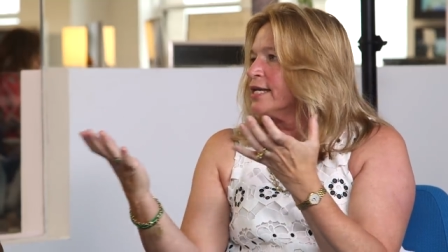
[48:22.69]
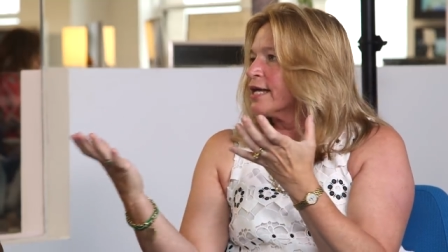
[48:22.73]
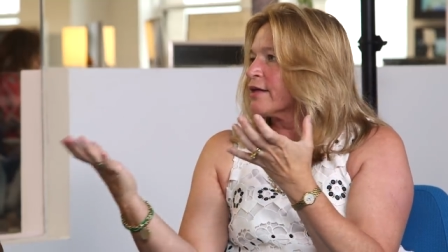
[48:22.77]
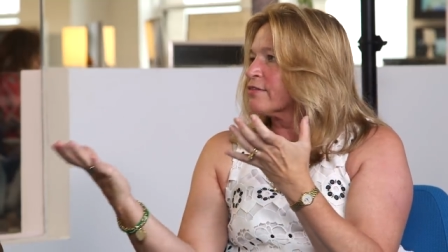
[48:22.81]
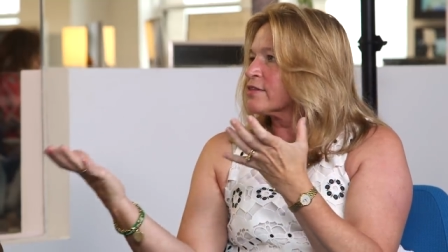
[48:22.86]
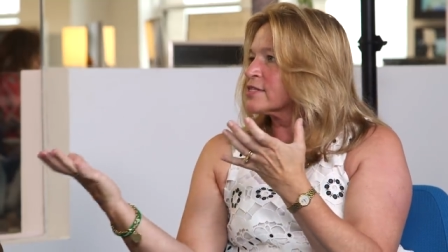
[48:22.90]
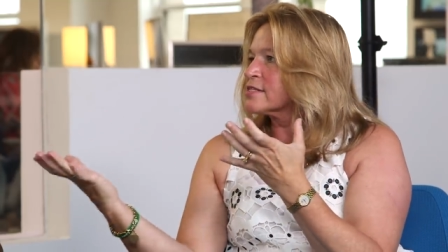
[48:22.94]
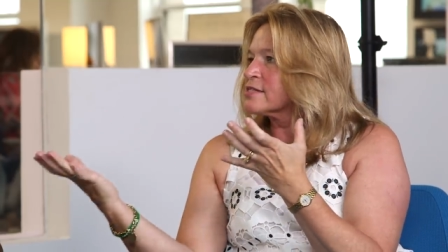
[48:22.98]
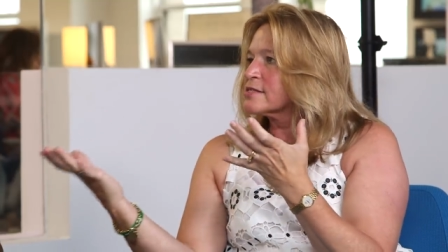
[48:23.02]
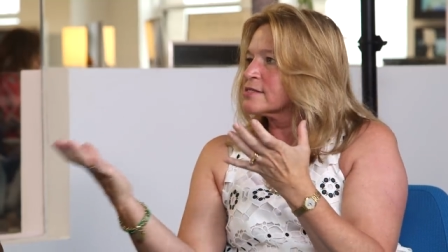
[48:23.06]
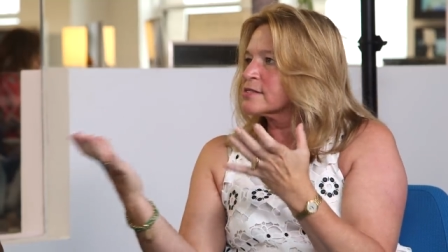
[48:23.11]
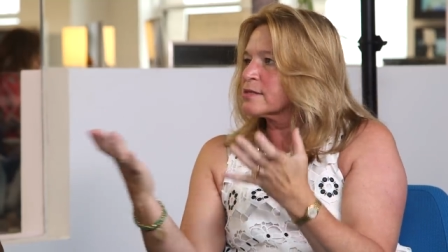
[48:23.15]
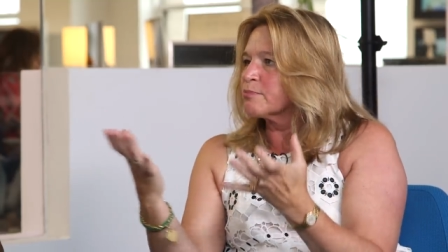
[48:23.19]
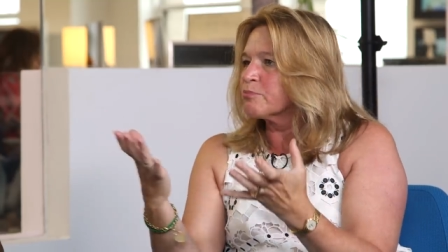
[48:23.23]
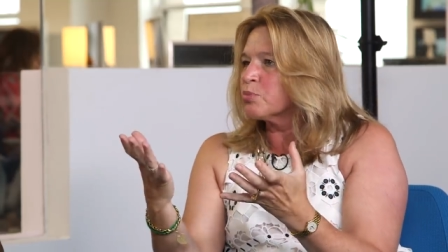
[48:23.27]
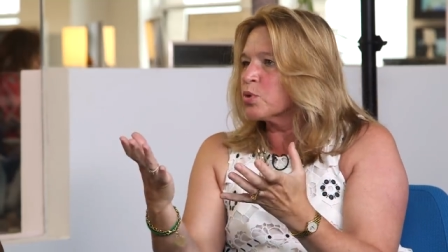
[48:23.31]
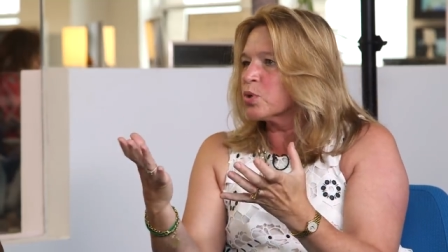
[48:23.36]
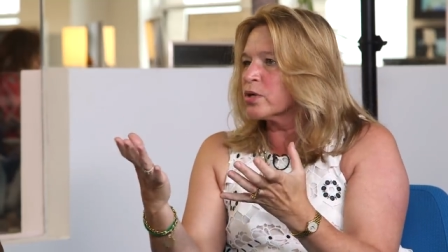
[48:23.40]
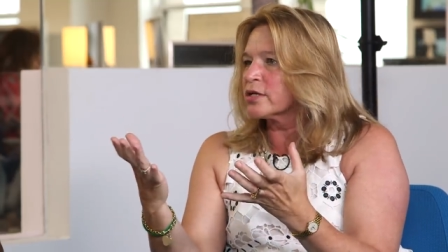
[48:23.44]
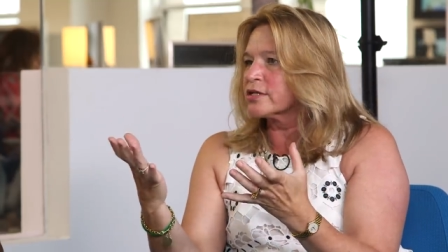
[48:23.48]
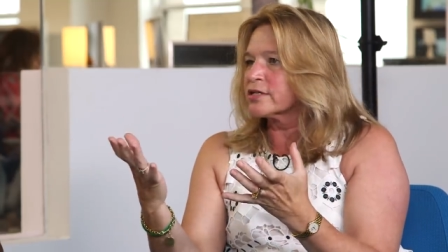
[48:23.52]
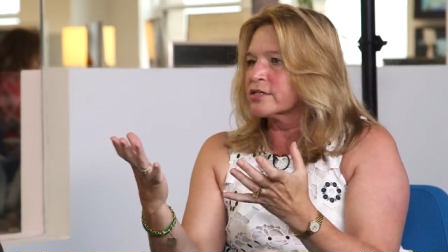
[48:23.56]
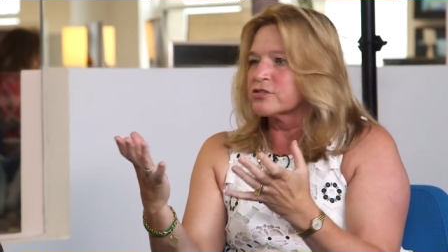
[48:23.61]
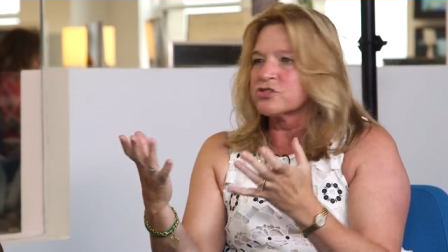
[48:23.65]
Now this is
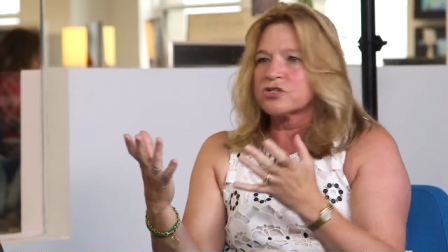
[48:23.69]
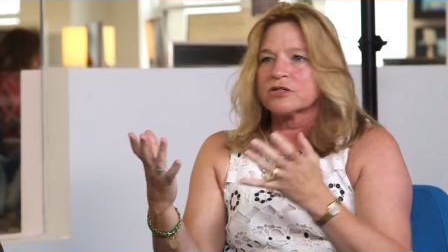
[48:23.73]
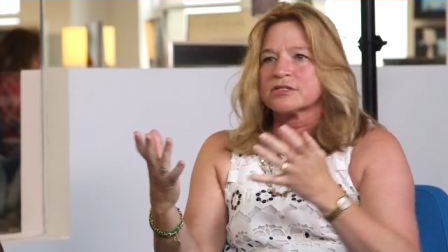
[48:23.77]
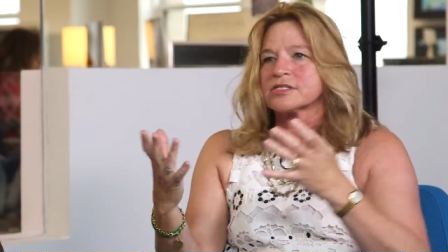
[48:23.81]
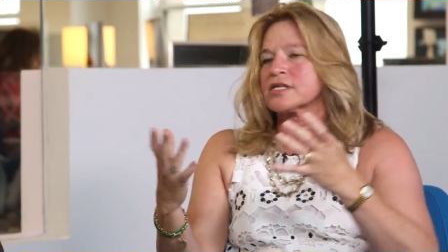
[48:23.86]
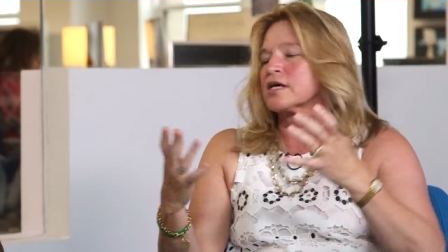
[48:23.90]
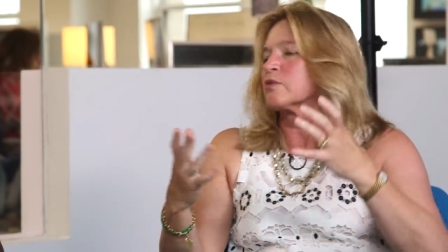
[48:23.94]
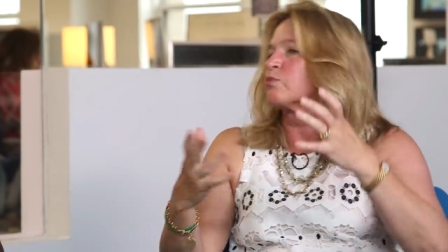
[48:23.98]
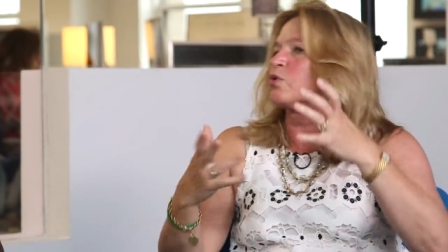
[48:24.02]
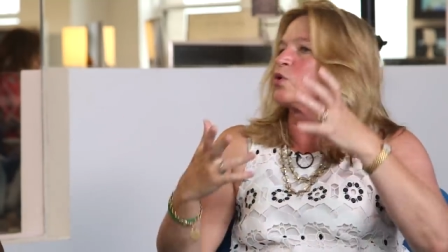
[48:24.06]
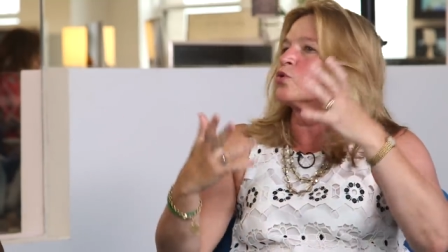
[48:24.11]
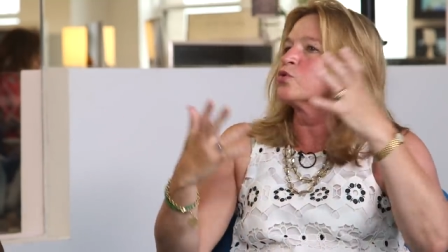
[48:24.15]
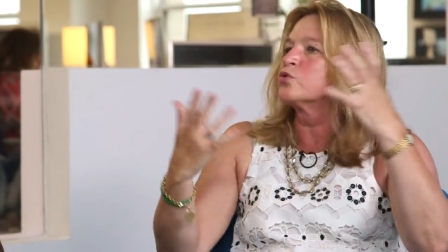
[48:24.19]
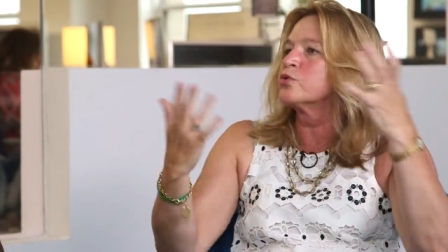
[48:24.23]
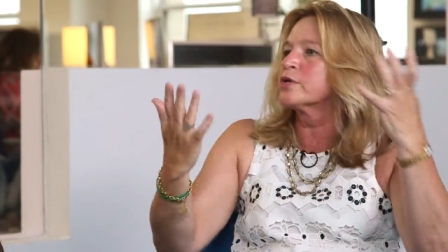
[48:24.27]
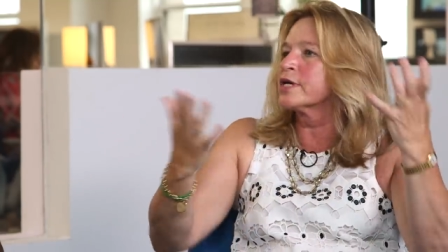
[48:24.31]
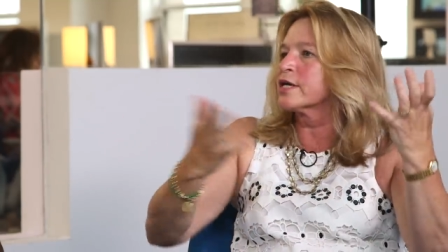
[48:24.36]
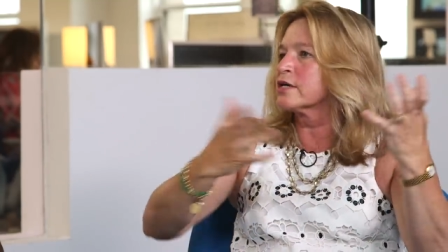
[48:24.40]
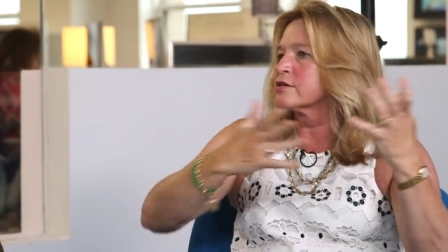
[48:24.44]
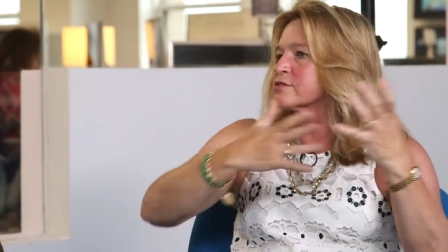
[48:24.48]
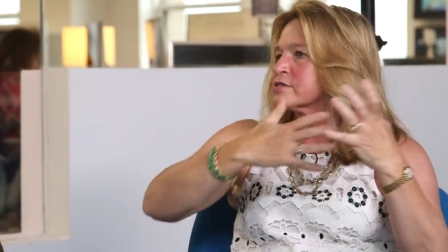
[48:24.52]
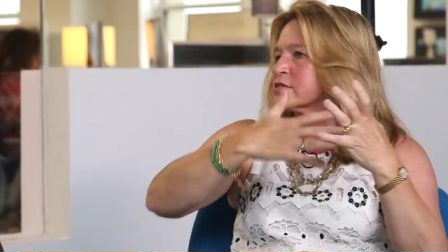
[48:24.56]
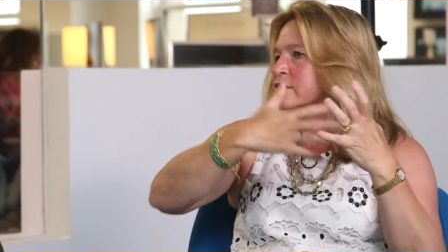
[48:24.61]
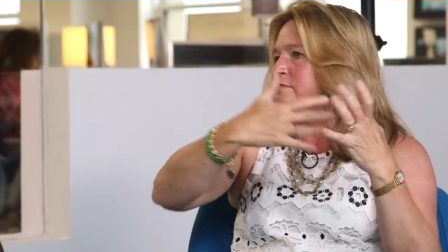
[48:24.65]
important because you could say, well, who
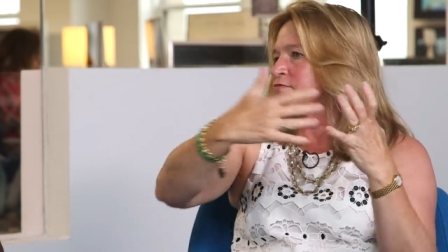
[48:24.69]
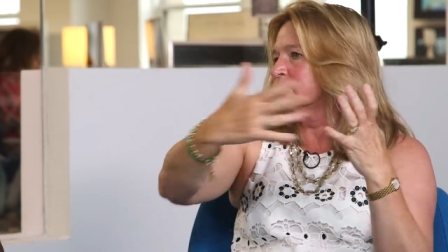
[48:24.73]
cares